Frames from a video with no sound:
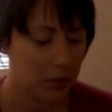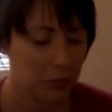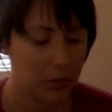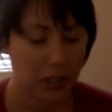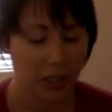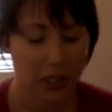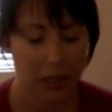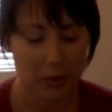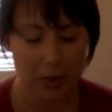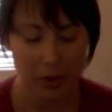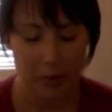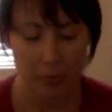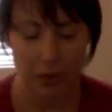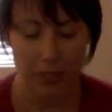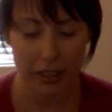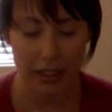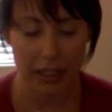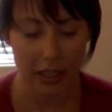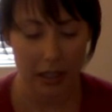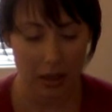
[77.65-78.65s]
let me look at my
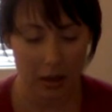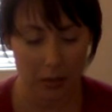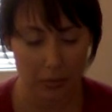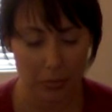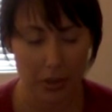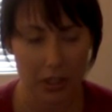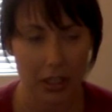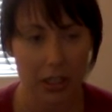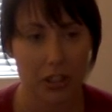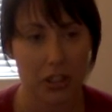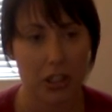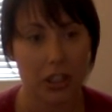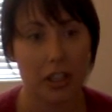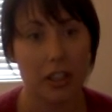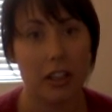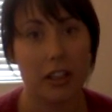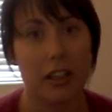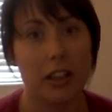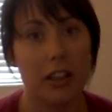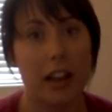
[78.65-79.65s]
book here. I'm pretty
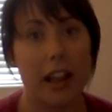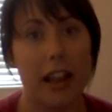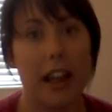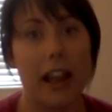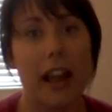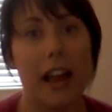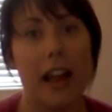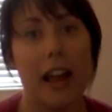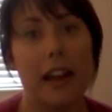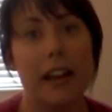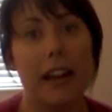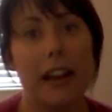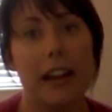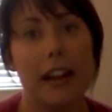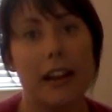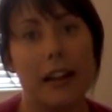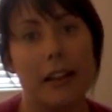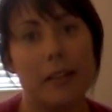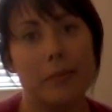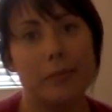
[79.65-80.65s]
sure I had
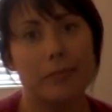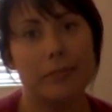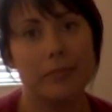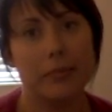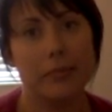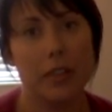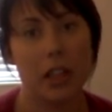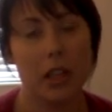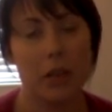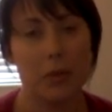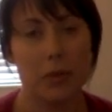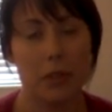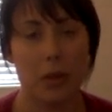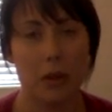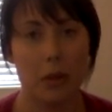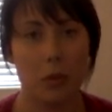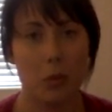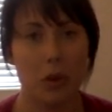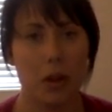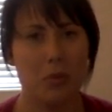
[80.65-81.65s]
a
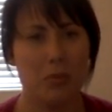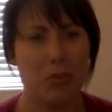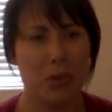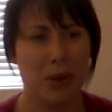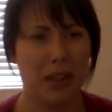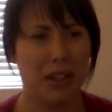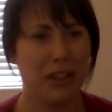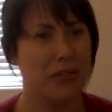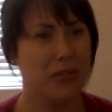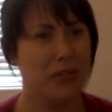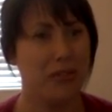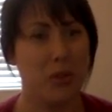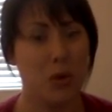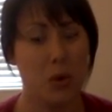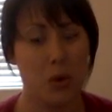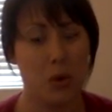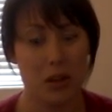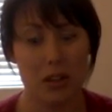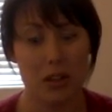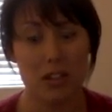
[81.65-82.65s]

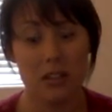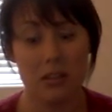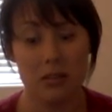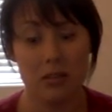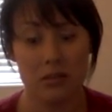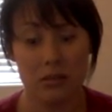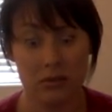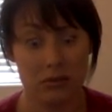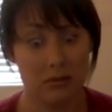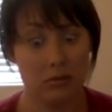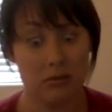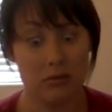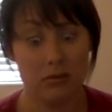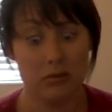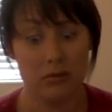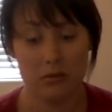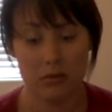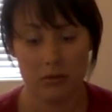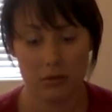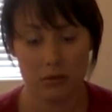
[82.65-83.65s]
1.4
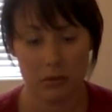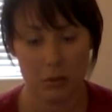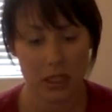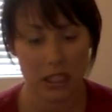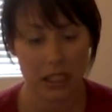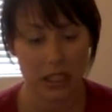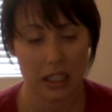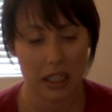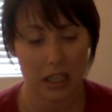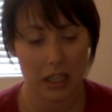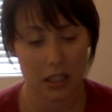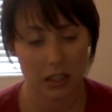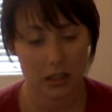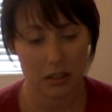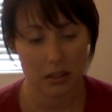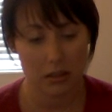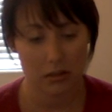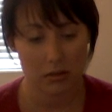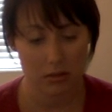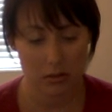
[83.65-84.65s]
weight
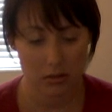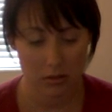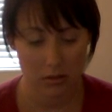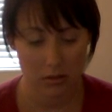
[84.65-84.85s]
gain,